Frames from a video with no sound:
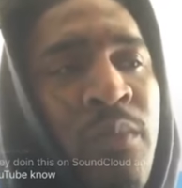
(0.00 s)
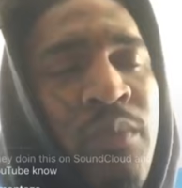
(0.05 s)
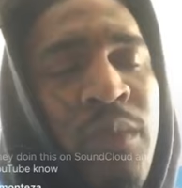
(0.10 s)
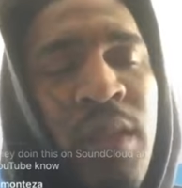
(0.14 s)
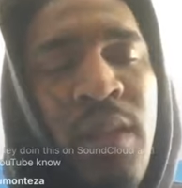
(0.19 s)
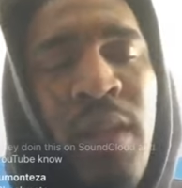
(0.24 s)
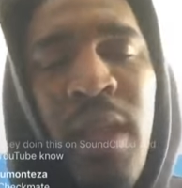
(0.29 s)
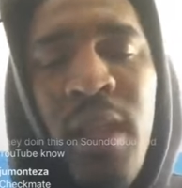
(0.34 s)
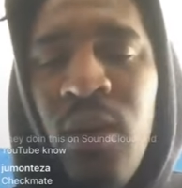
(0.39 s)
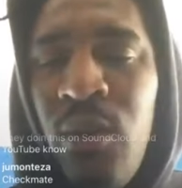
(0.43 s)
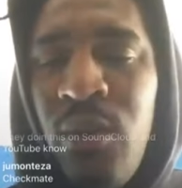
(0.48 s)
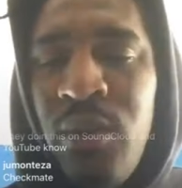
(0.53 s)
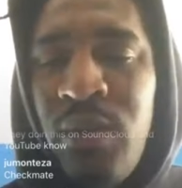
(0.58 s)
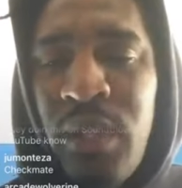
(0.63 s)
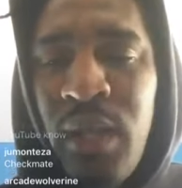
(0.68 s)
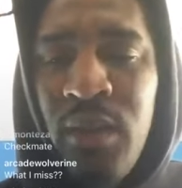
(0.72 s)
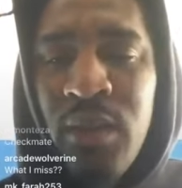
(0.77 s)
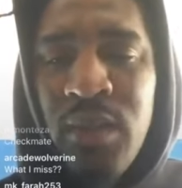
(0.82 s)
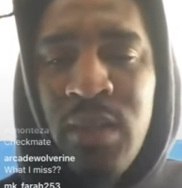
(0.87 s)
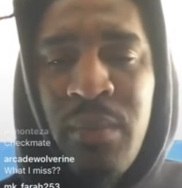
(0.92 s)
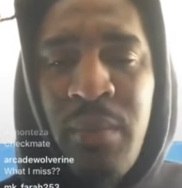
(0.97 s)
Then they gonna
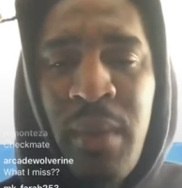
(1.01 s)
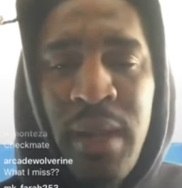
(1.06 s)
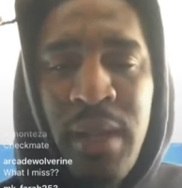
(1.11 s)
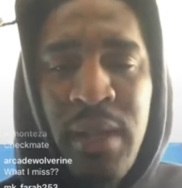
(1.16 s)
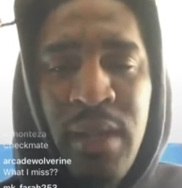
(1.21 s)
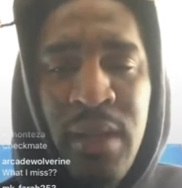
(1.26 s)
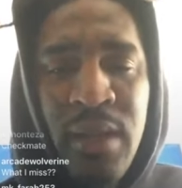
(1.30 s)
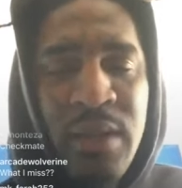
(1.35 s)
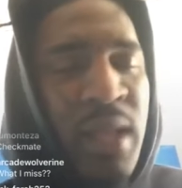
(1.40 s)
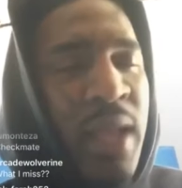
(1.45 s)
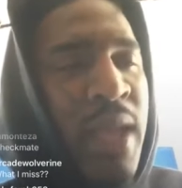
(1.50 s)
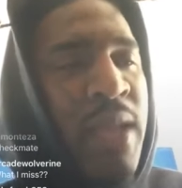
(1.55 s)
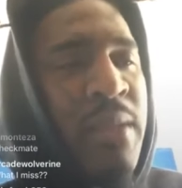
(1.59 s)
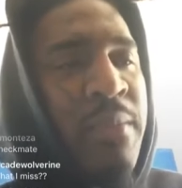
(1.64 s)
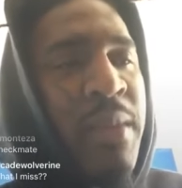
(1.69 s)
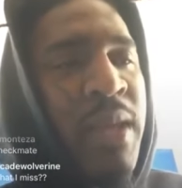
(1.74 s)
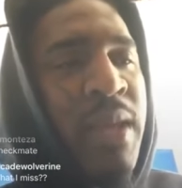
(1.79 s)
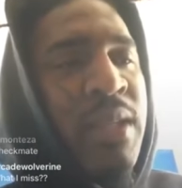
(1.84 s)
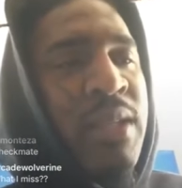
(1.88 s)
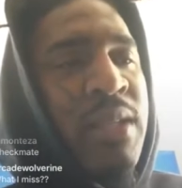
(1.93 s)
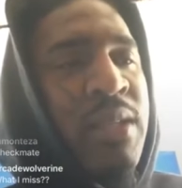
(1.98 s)
tell somebody else, hey
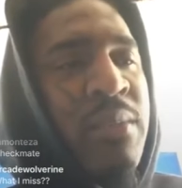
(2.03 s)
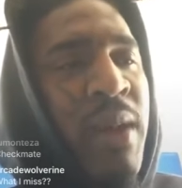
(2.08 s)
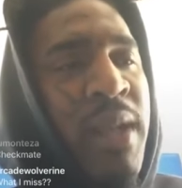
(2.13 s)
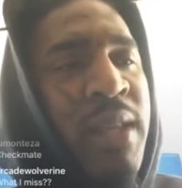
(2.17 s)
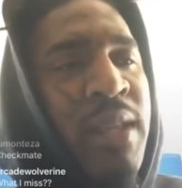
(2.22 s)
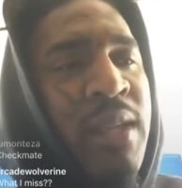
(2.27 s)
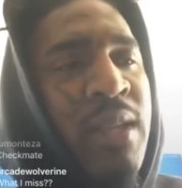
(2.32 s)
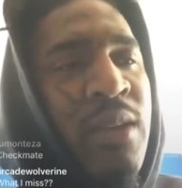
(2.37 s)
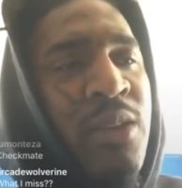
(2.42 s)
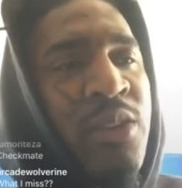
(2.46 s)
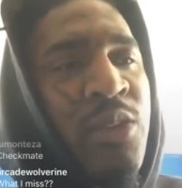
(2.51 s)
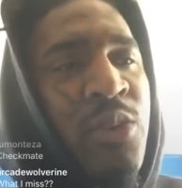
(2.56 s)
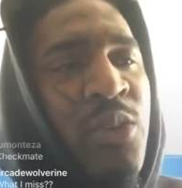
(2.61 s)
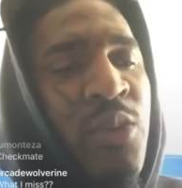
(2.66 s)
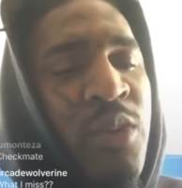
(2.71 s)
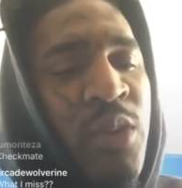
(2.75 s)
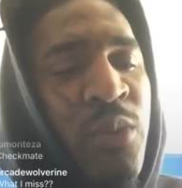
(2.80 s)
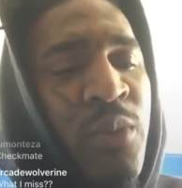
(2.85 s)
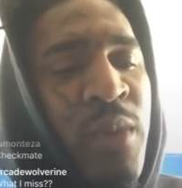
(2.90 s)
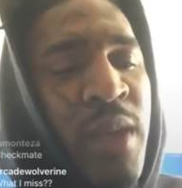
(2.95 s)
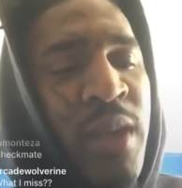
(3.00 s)
man, somebody else
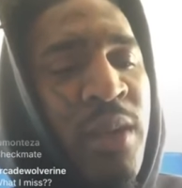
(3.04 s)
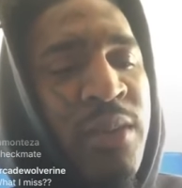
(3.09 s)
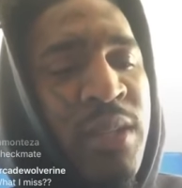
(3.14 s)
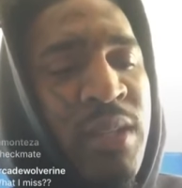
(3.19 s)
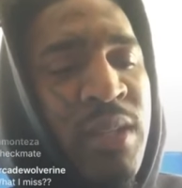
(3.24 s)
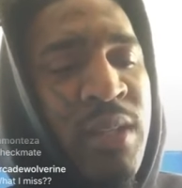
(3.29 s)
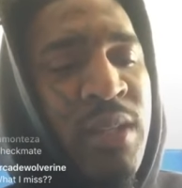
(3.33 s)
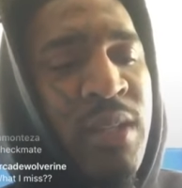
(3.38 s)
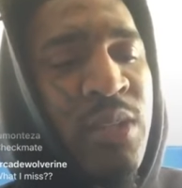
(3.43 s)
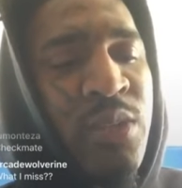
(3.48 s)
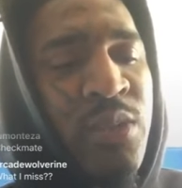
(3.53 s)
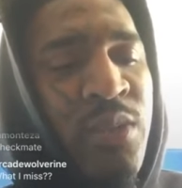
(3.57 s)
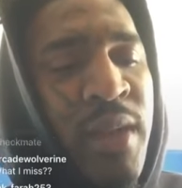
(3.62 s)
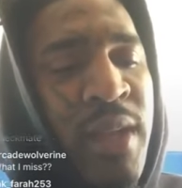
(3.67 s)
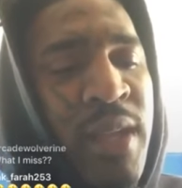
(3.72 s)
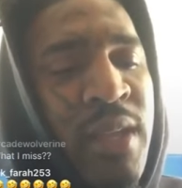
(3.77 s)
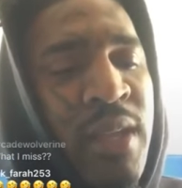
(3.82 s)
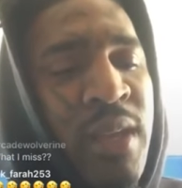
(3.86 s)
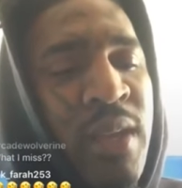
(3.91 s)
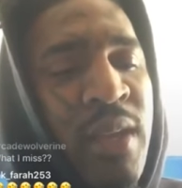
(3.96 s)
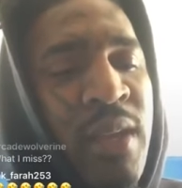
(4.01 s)
going around sending
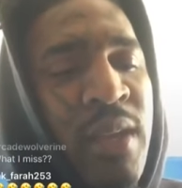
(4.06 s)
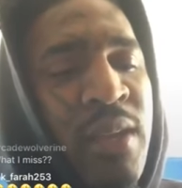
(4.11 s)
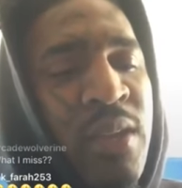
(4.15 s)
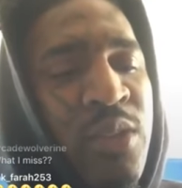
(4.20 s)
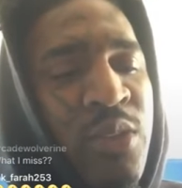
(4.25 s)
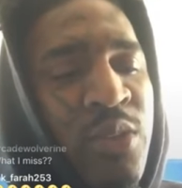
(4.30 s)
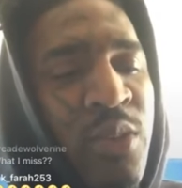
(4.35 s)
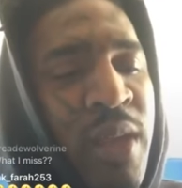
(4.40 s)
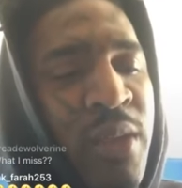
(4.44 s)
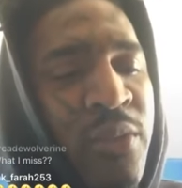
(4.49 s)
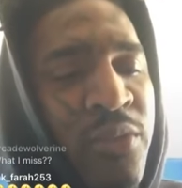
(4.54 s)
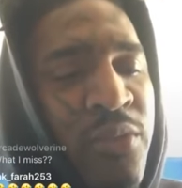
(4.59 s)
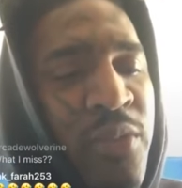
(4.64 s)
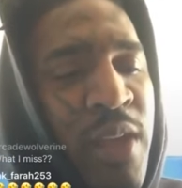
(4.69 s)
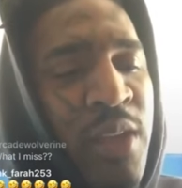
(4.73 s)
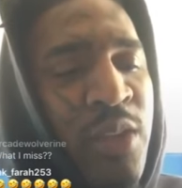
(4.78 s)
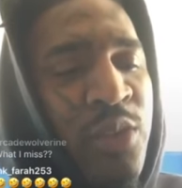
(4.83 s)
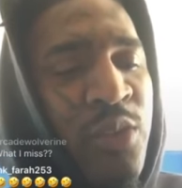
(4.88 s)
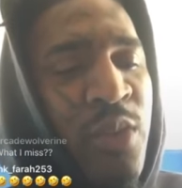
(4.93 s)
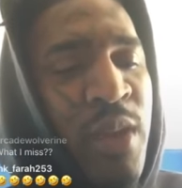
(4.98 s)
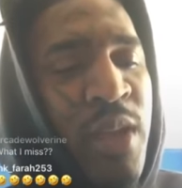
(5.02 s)
Drake, Drake
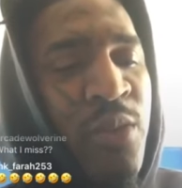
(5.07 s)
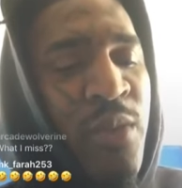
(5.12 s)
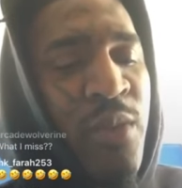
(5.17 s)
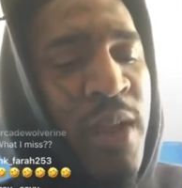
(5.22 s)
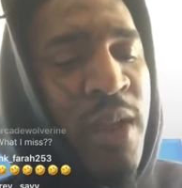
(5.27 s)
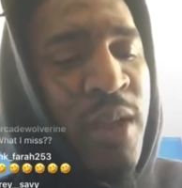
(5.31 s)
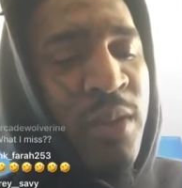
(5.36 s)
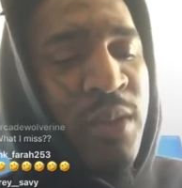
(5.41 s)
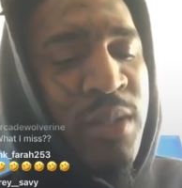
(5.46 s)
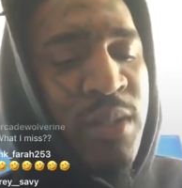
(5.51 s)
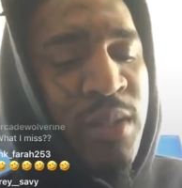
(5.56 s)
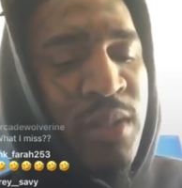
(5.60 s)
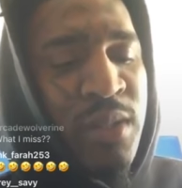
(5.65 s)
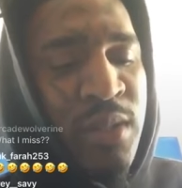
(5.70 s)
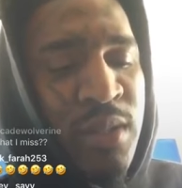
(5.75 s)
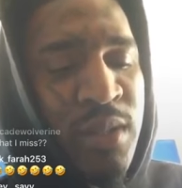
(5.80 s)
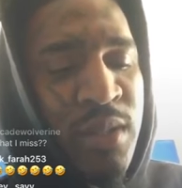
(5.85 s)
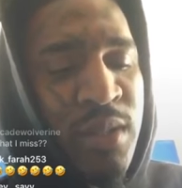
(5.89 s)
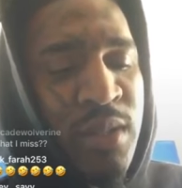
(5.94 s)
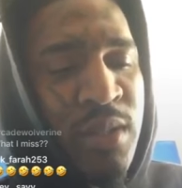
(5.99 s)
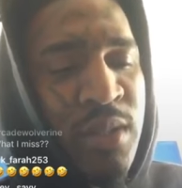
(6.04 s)
fake Drake records.
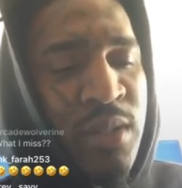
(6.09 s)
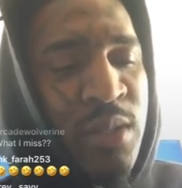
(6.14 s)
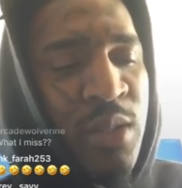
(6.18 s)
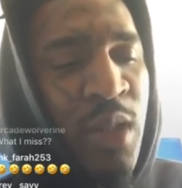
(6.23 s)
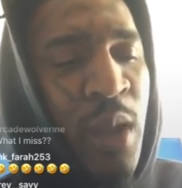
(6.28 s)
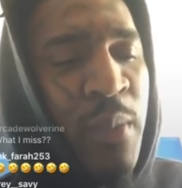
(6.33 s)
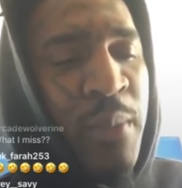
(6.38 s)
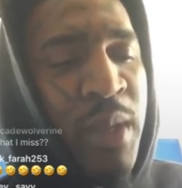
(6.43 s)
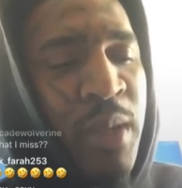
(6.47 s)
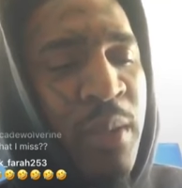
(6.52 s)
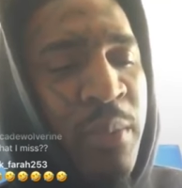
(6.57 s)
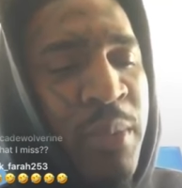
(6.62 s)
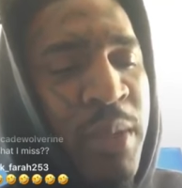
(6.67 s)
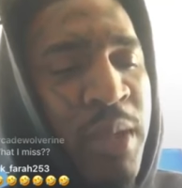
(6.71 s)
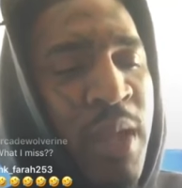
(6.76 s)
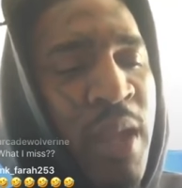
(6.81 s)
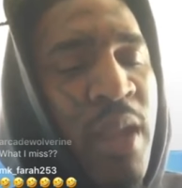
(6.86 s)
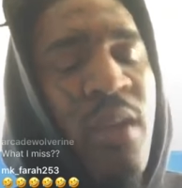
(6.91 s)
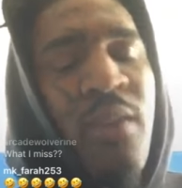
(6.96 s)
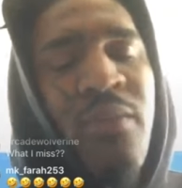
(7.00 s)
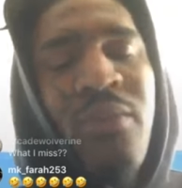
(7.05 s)
Y'all better be
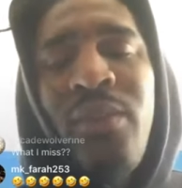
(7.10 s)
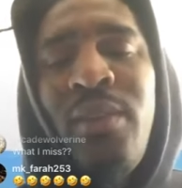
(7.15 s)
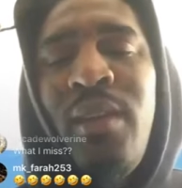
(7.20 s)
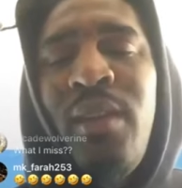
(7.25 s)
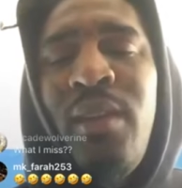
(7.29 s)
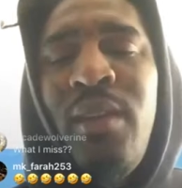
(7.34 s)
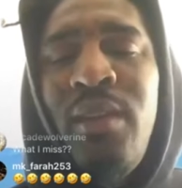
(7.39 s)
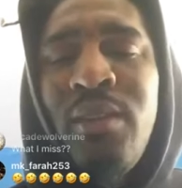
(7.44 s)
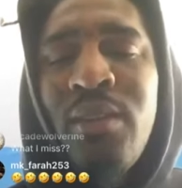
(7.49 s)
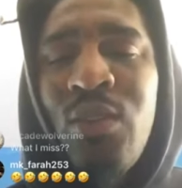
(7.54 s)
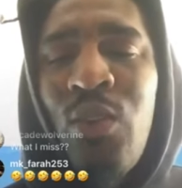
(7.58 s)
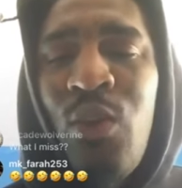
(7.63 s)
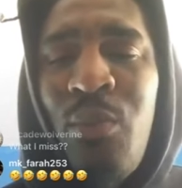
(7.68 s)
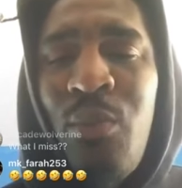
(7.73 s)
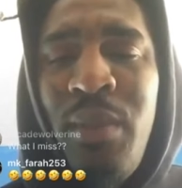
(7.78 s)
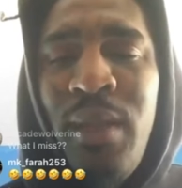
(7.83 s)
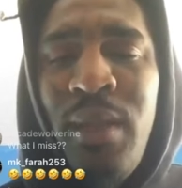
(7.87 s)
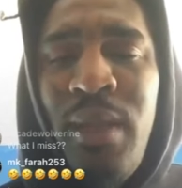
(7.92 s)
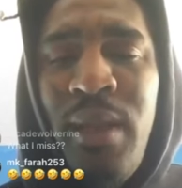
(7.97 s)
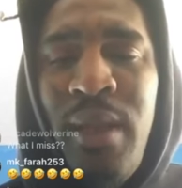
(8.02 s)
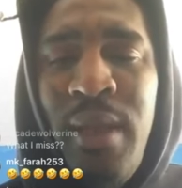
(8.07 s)
careful. Then it's gonna
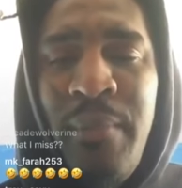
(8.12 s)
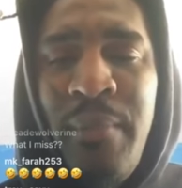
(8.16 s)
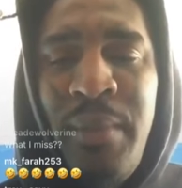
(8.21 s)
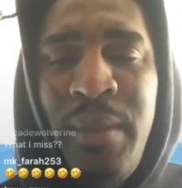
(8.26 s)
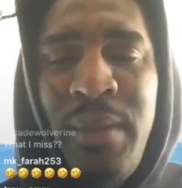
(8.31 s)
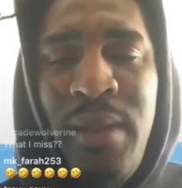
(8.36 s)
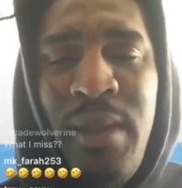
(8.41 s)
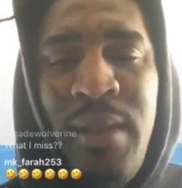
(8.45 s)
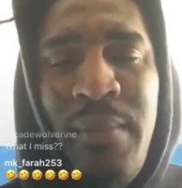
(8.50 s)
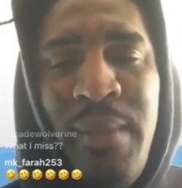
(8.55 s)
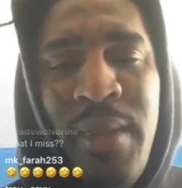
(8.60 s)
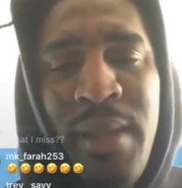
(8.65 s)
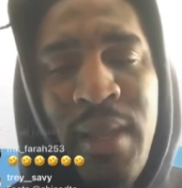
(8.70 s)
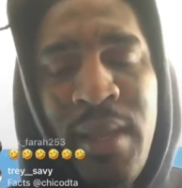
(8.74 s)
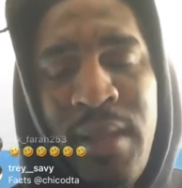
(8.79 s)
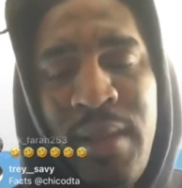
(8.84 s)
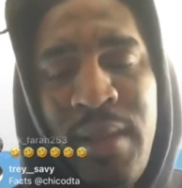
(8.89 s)
be an epidemic.